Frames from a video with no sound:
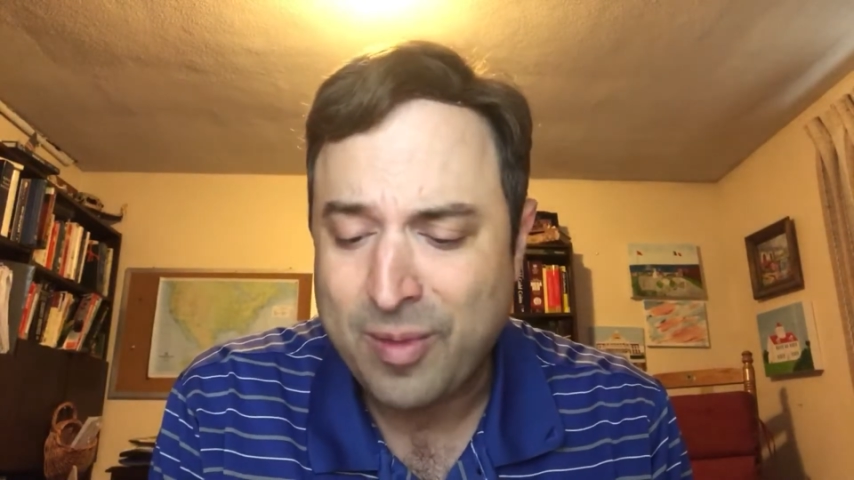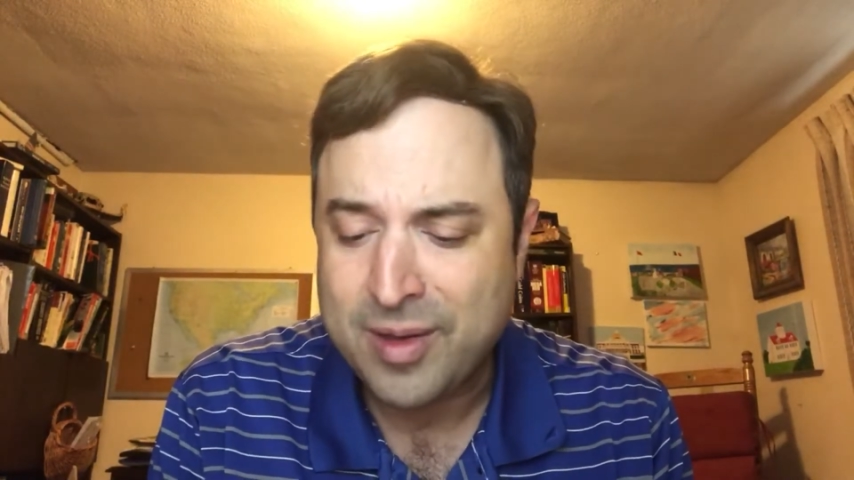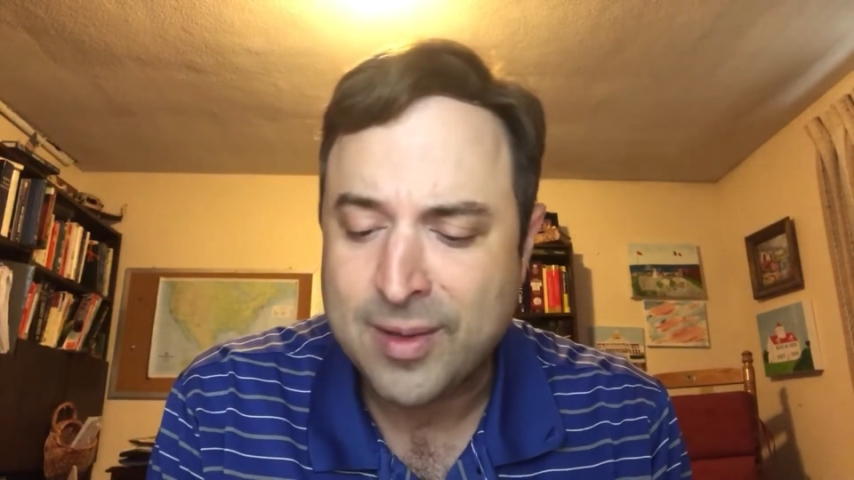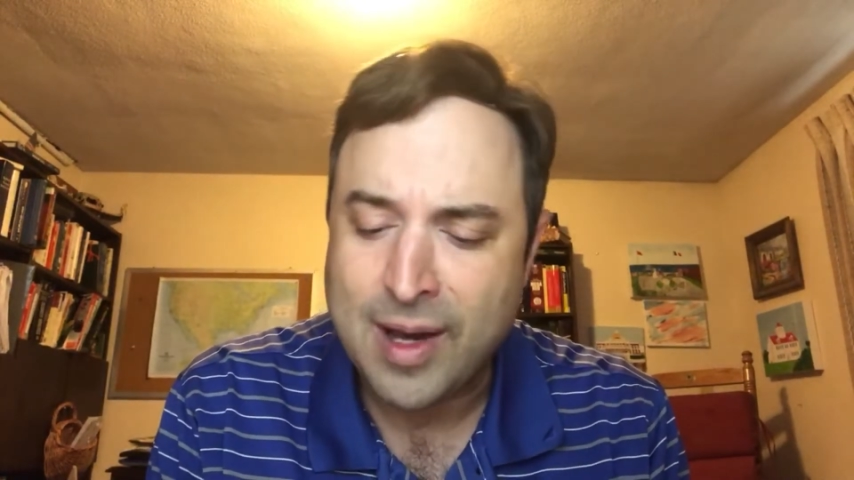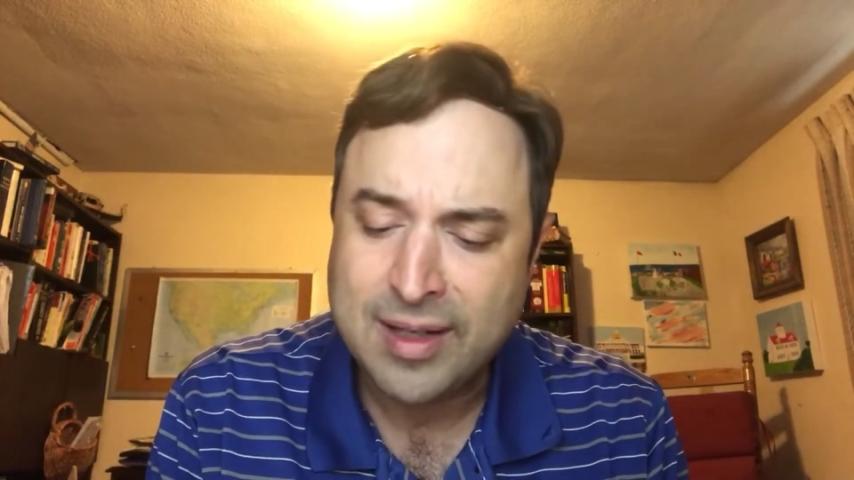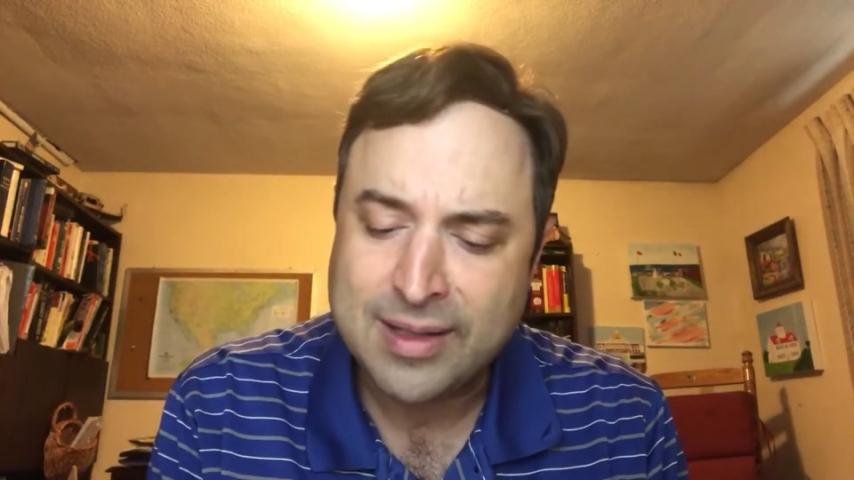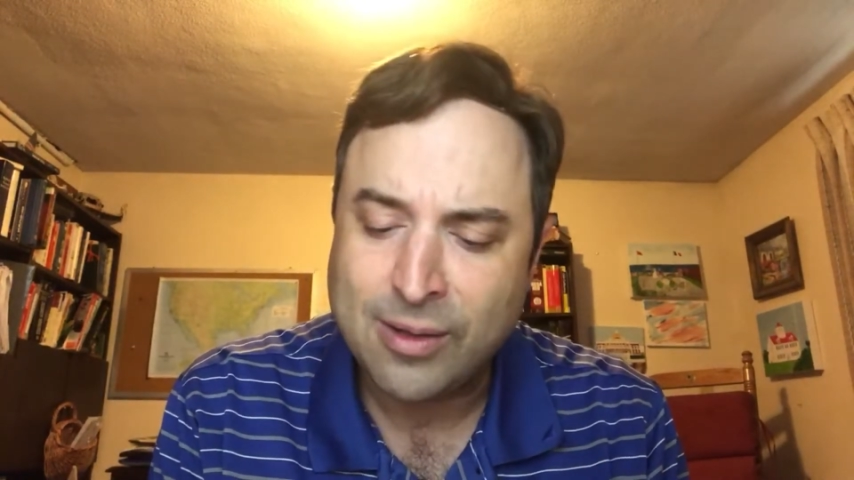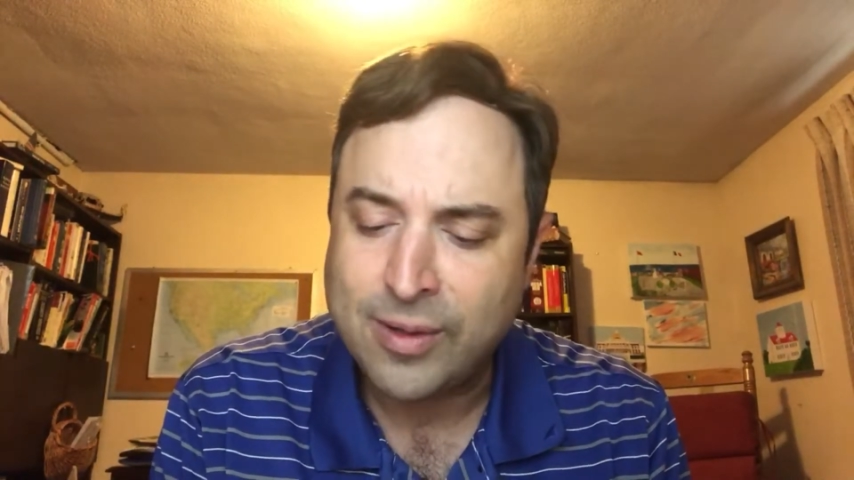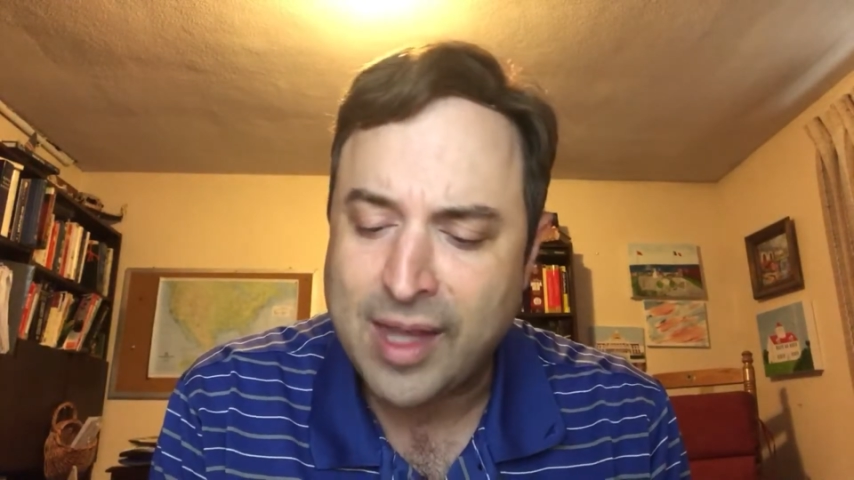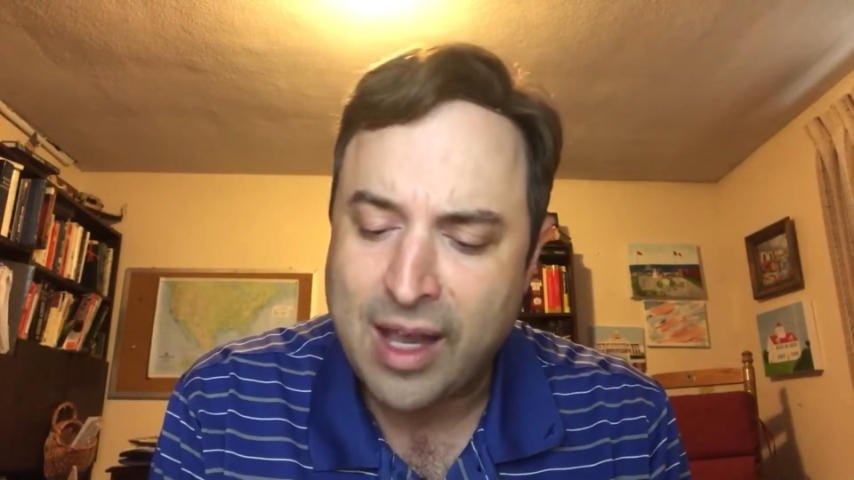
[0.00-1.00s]
so I
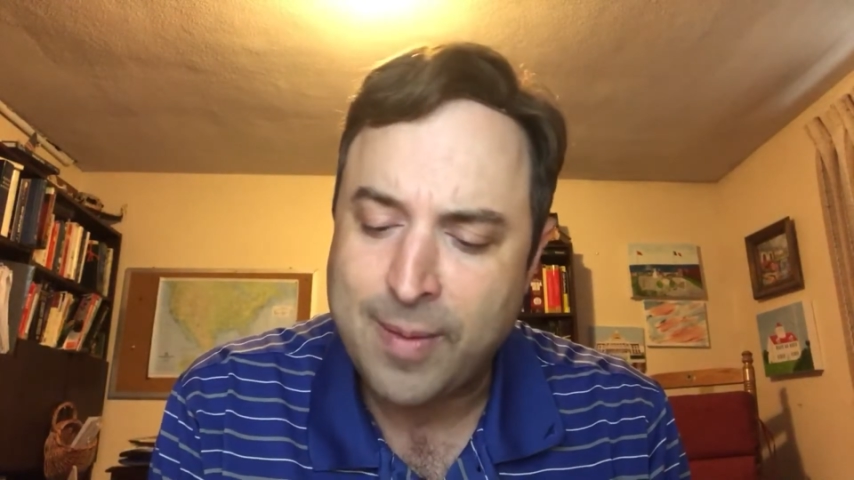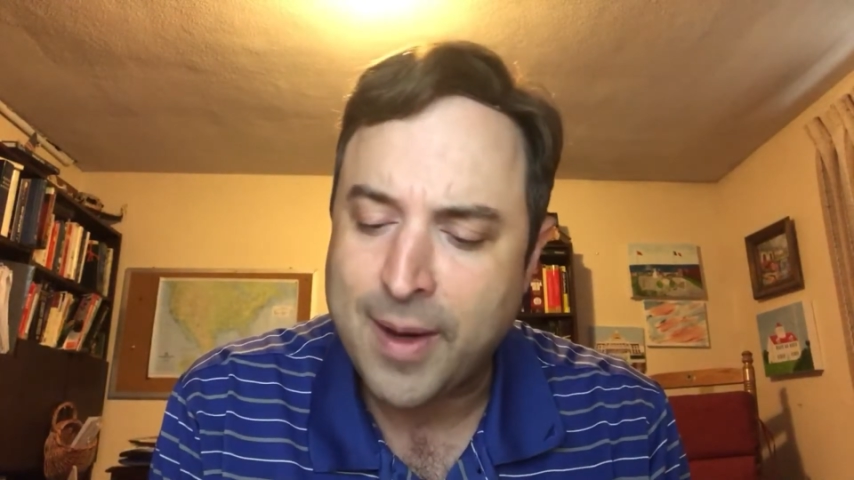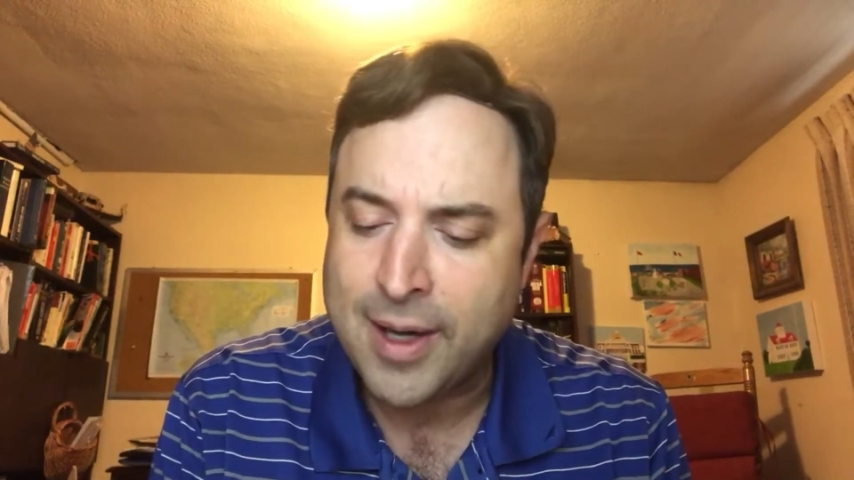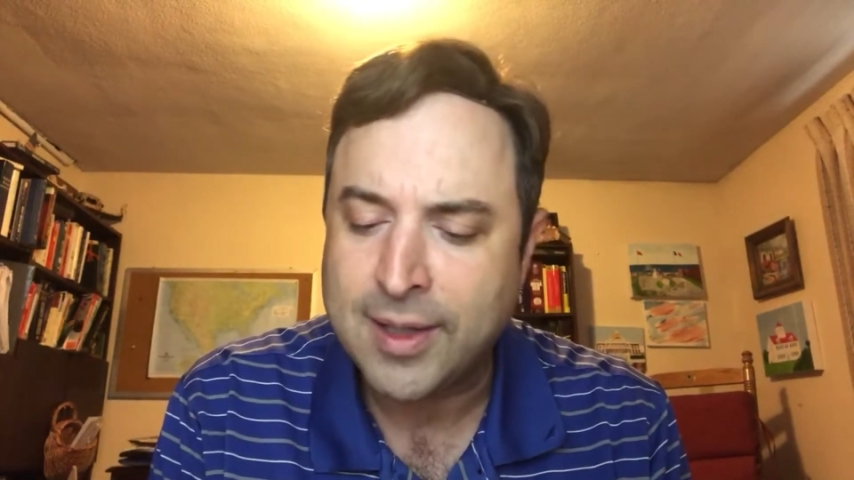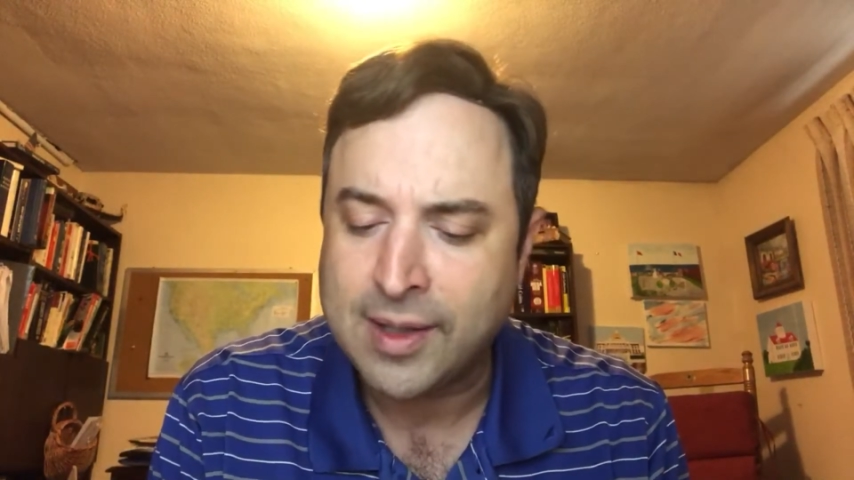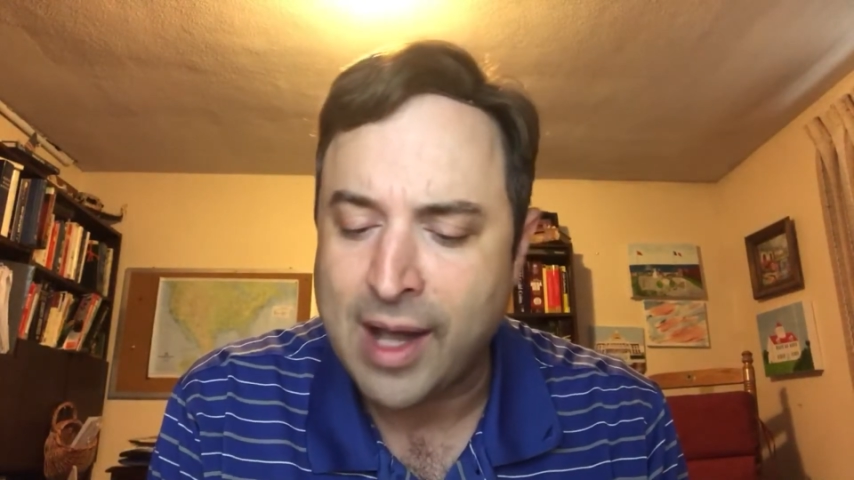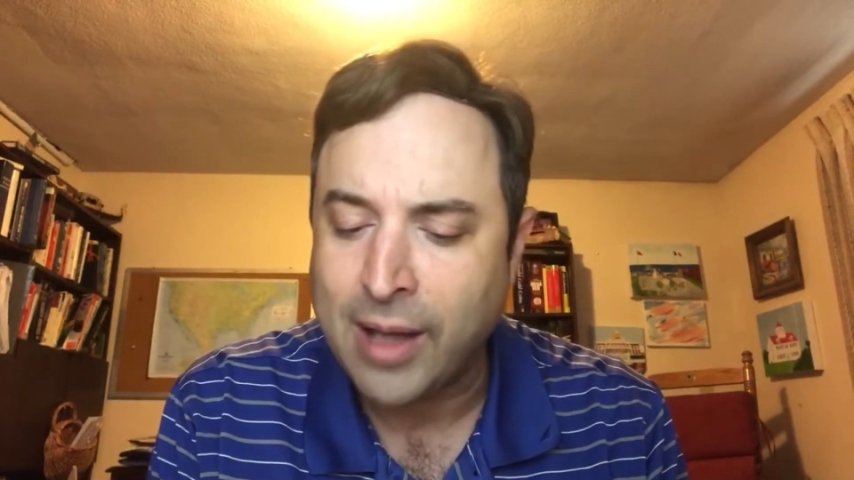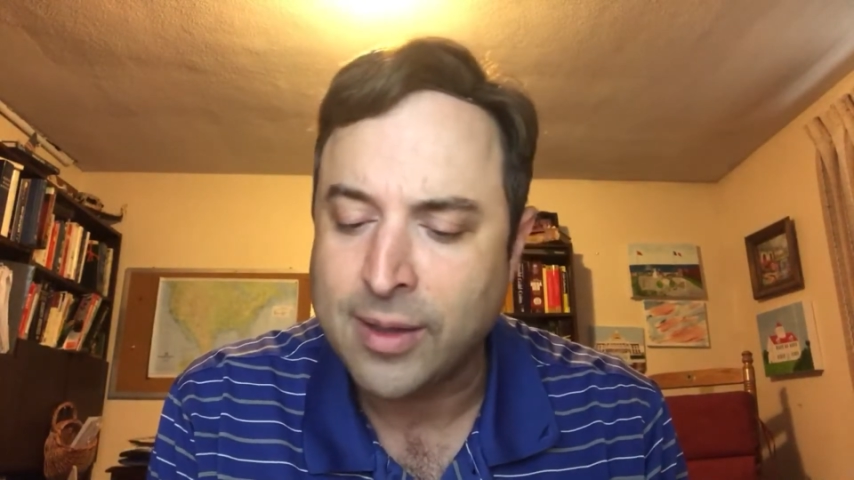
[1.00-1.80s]
still think because of that,